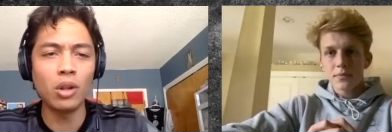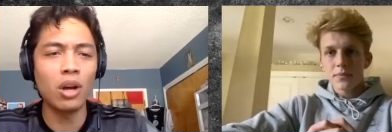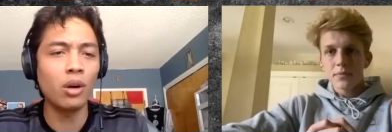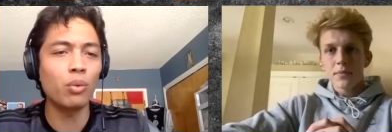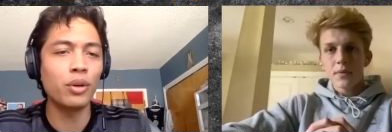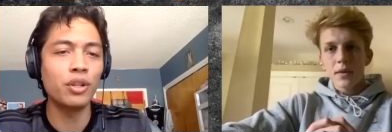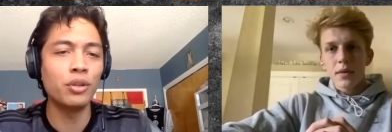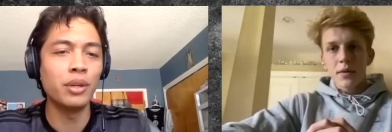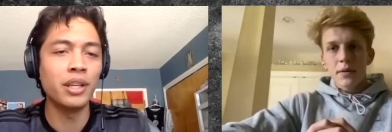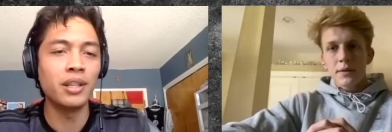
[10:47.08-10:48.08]
Speaker 1: long were you
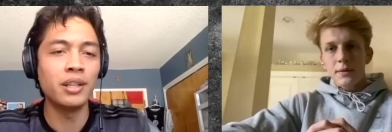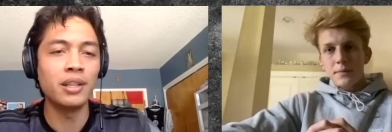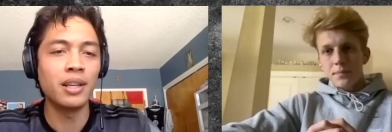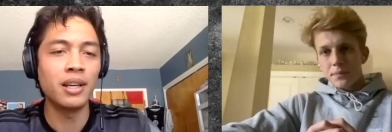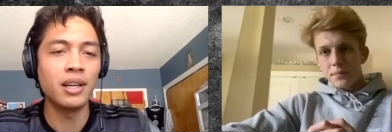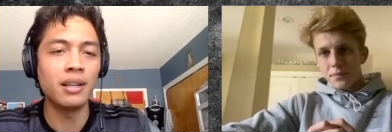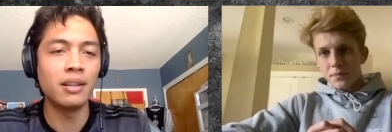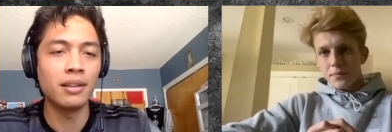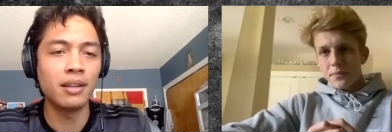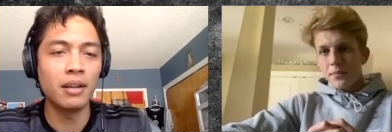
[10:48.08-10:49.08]
in uh,
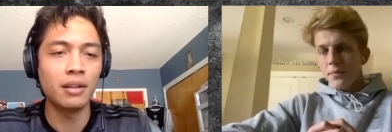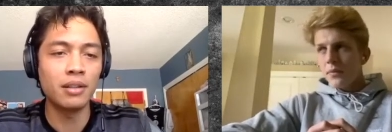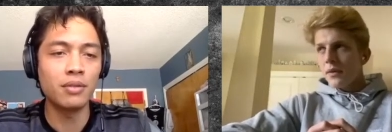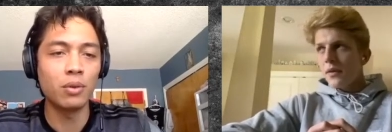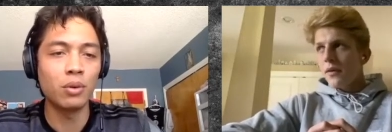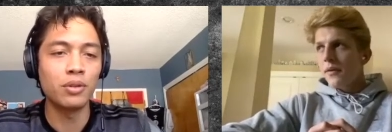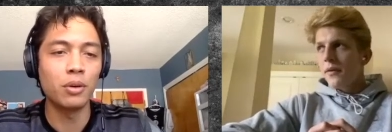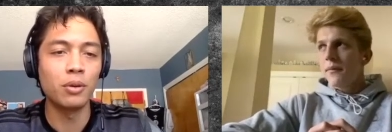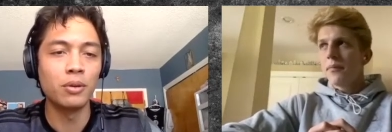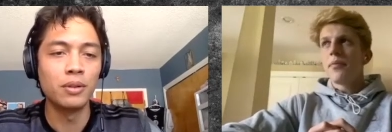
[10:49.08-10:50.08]
the Netherlands for
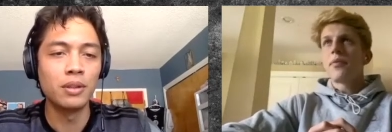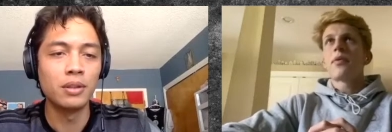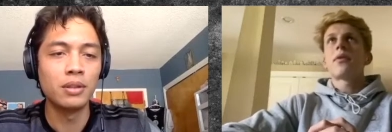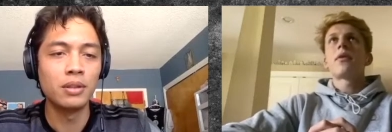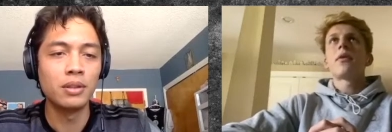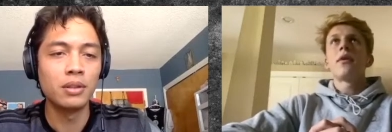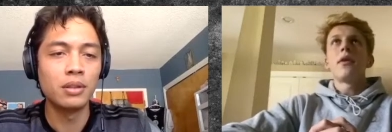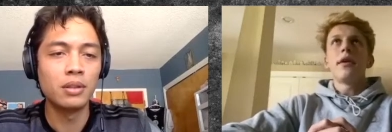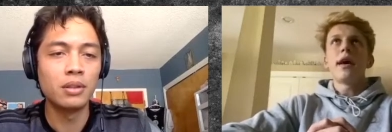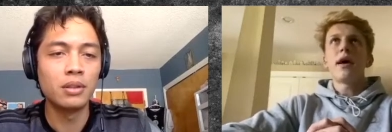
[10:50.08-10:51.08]
total?
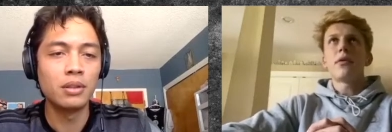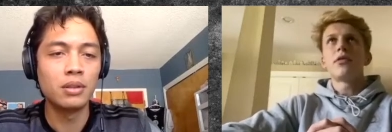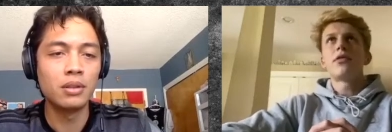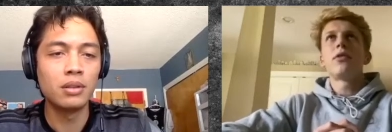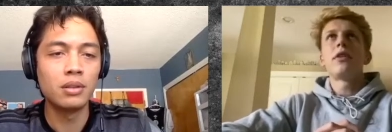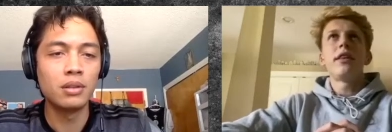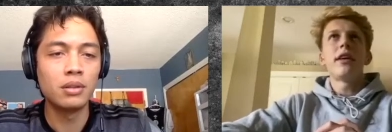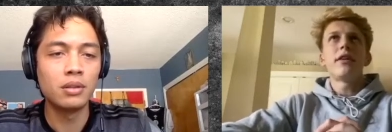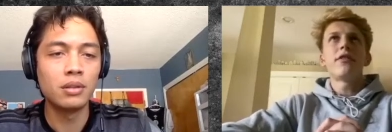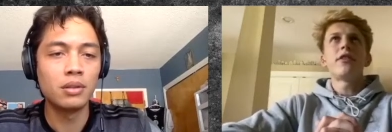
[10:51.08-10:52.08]
Speaker 2: Yeah, I was only
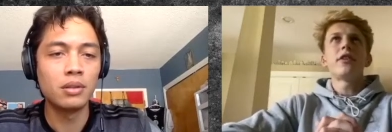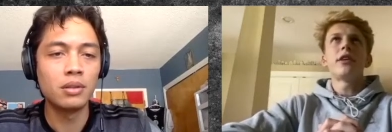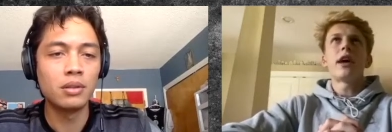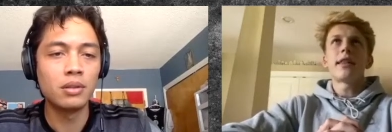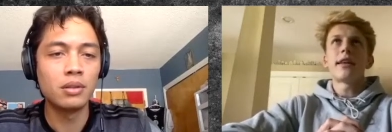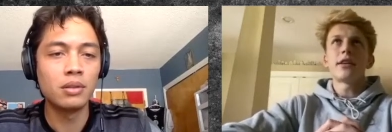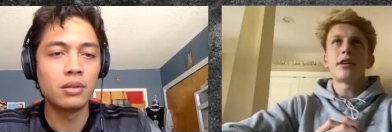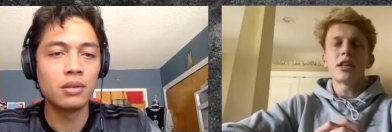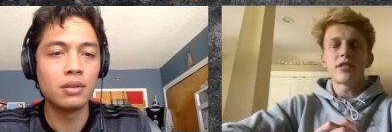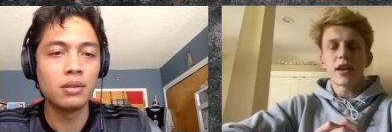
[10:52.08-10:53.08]
there for I think
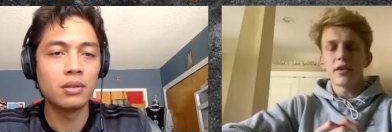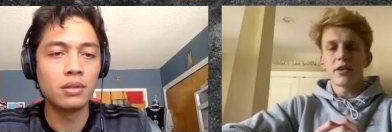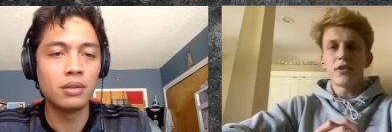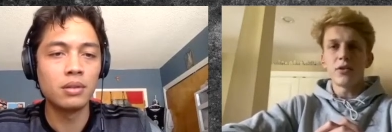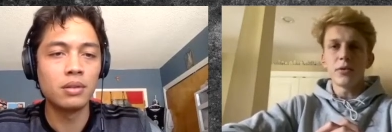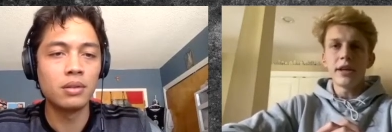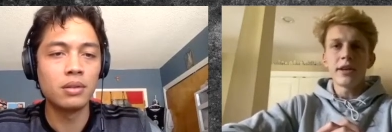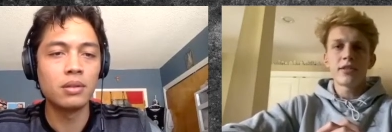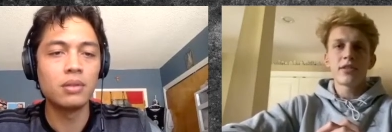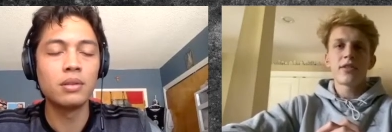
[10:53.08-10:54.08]
just under two
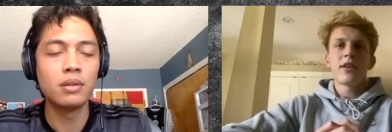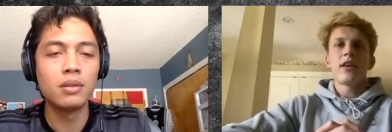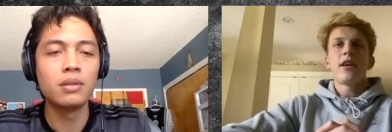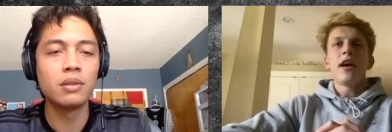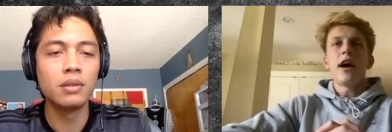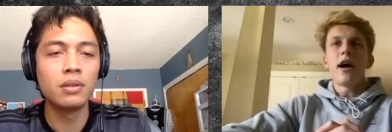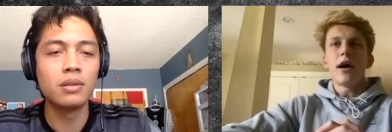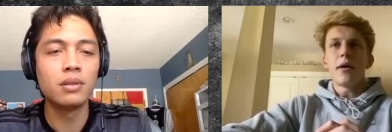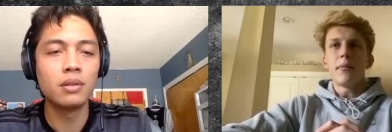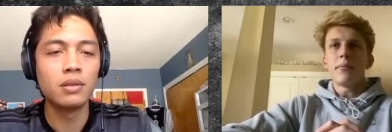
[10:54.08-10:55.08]
weeks.
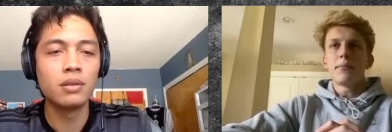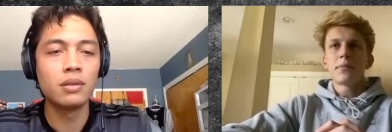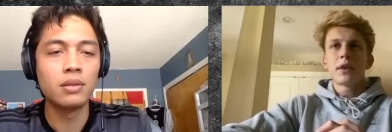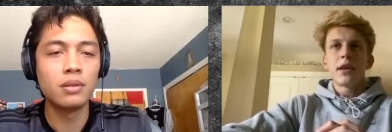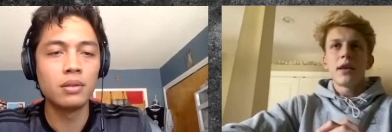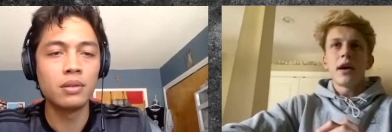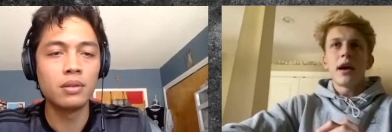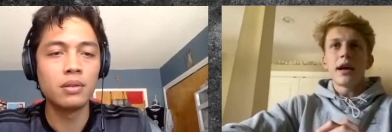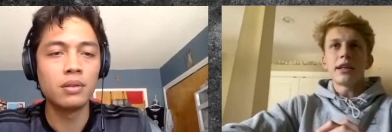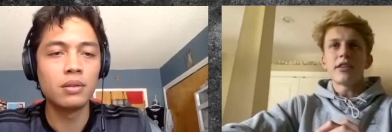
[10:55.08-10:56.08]
Um,
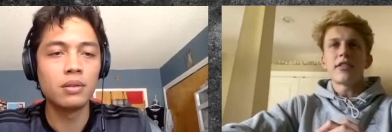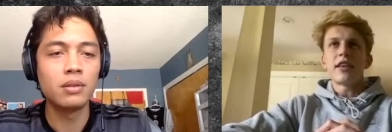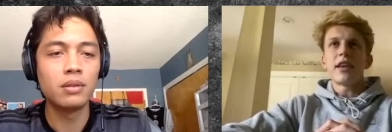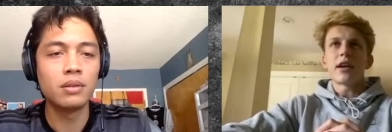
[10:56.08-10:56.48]
I just did a